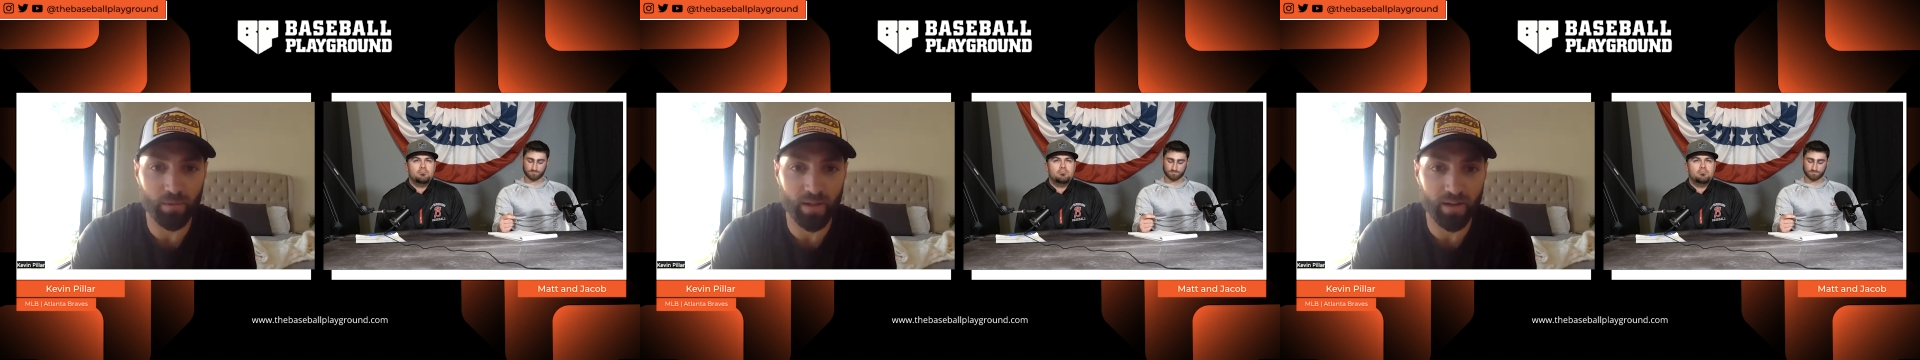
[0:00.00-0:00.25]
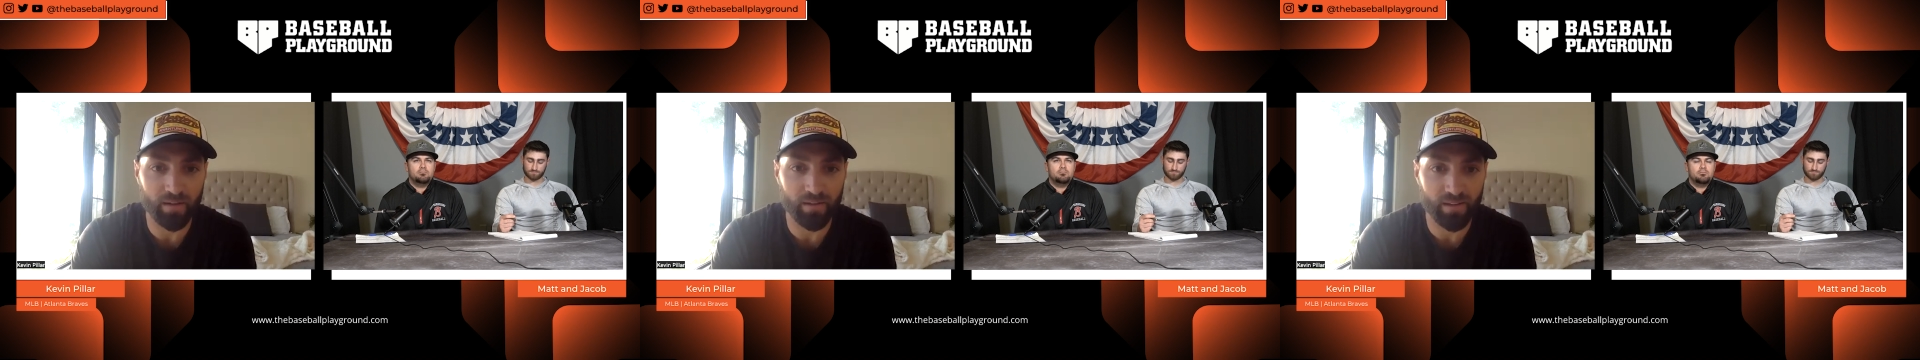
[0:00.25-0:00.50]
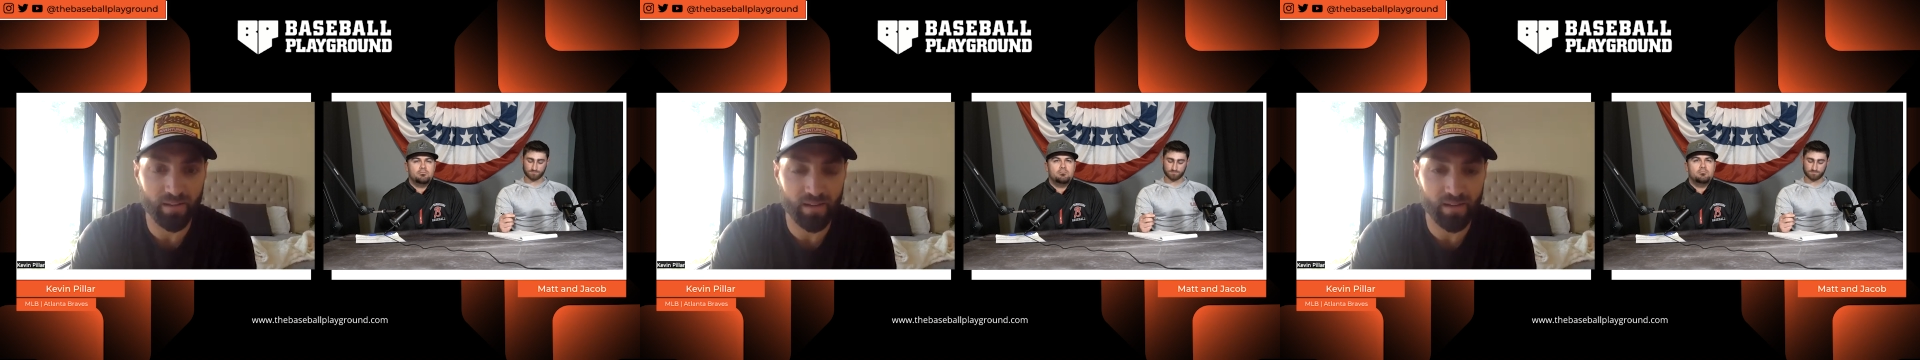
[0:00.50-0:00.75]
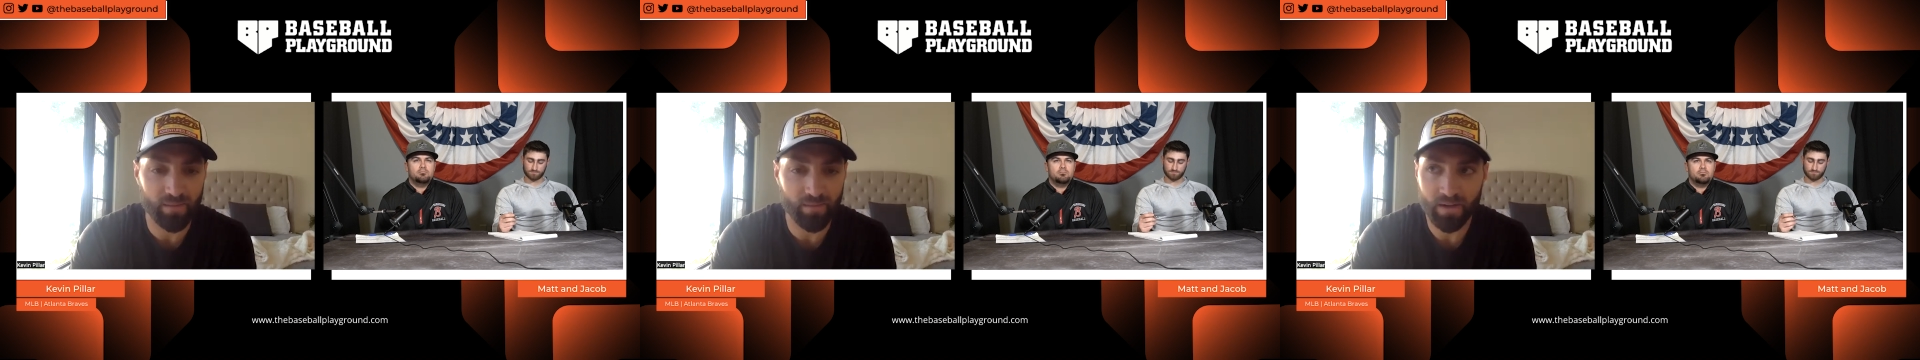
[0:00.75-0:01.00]
player than
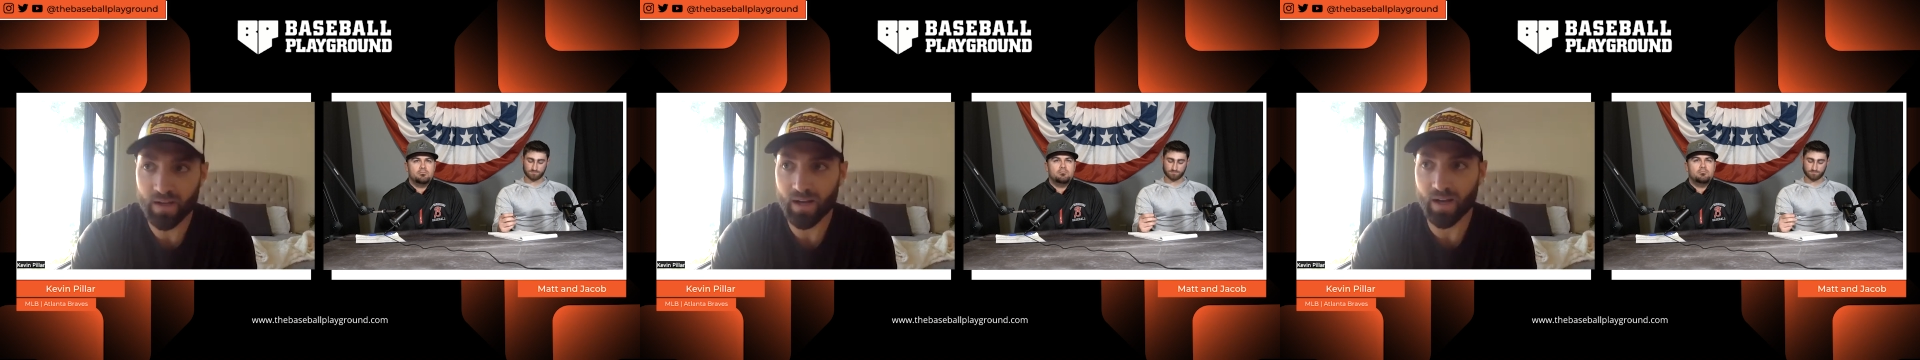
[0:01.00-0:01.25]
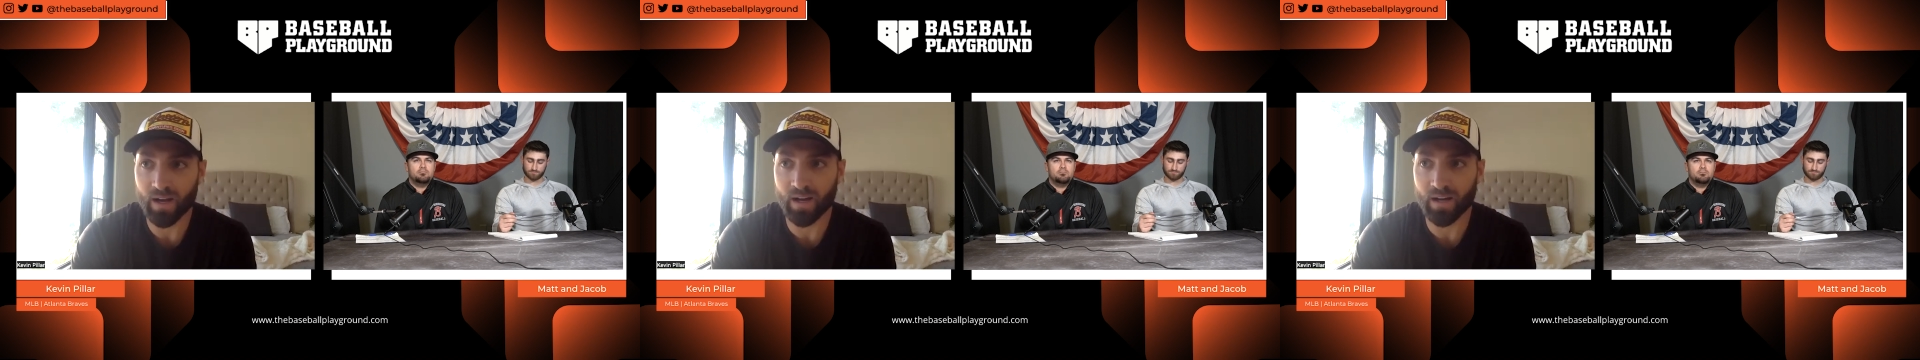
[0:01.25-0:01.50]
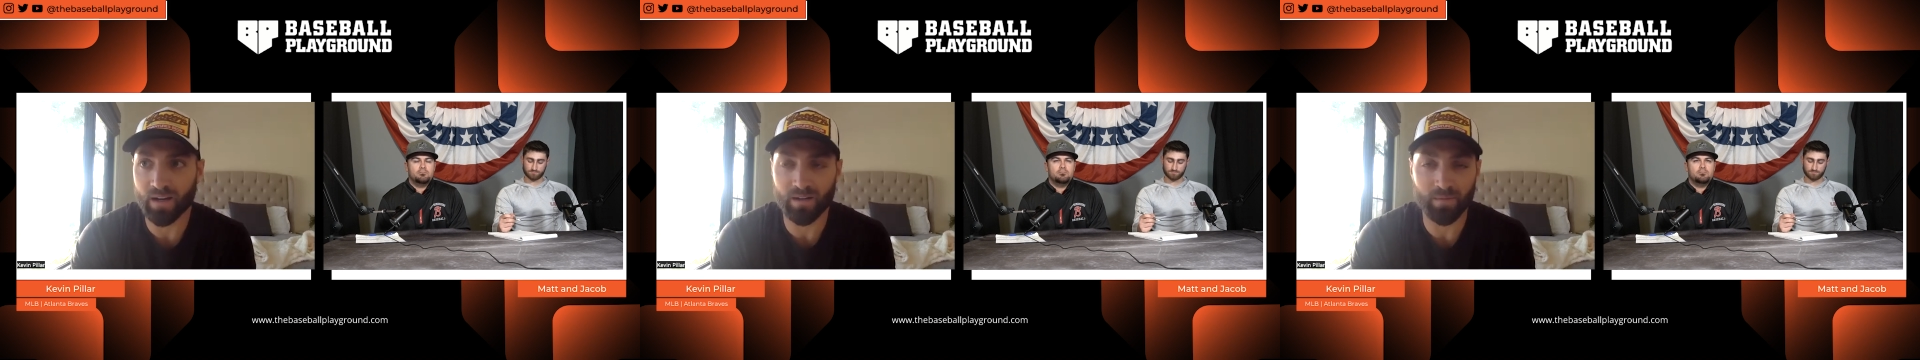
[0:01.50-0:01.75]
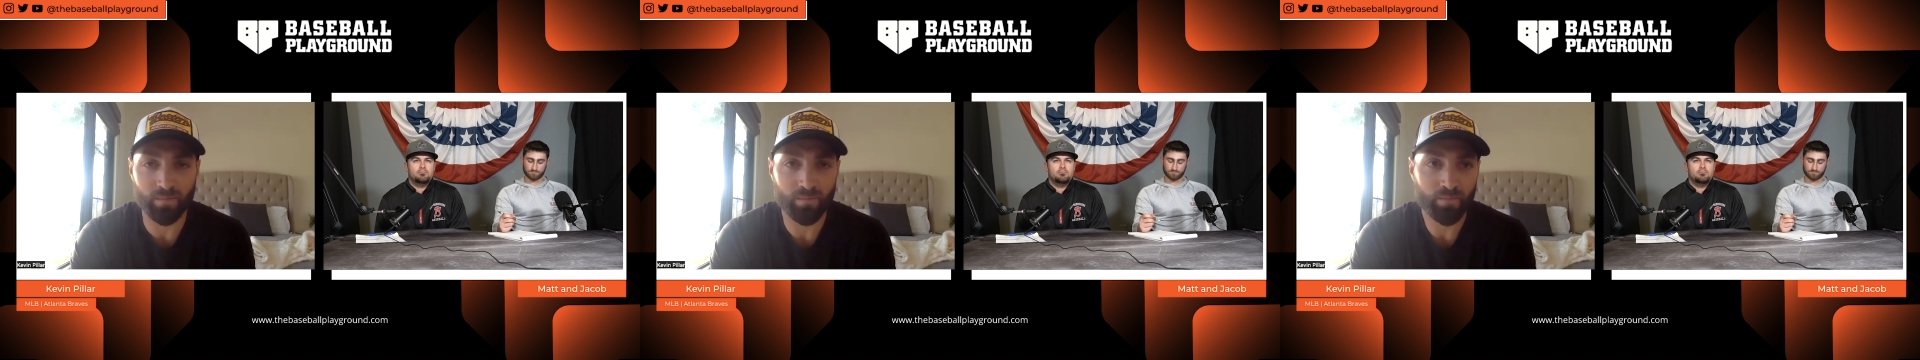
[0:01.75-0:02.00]
them.
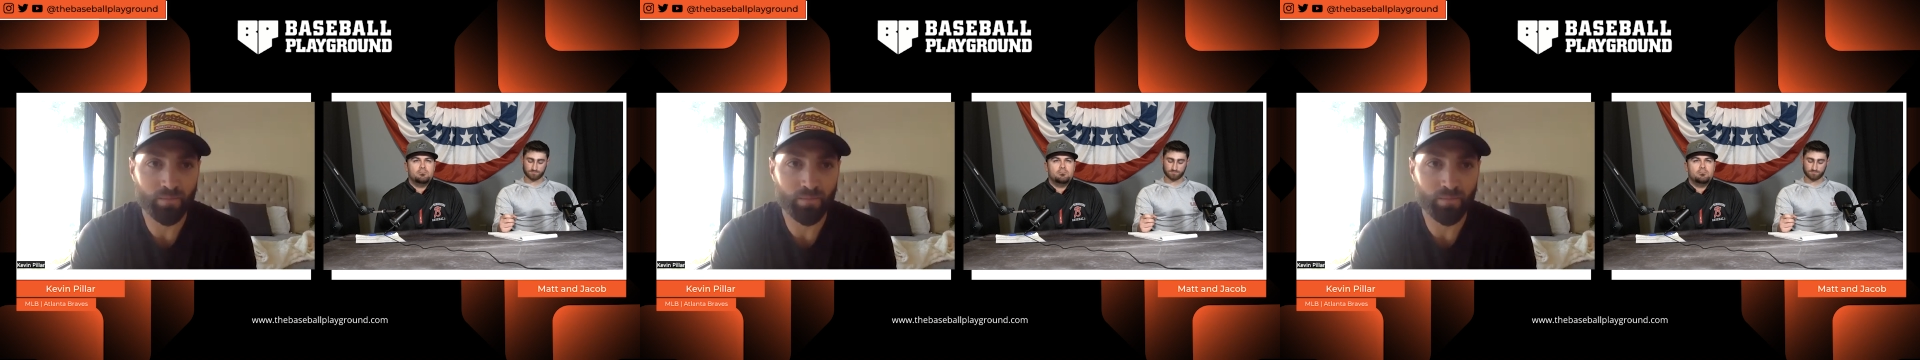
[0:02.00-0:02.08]
Um,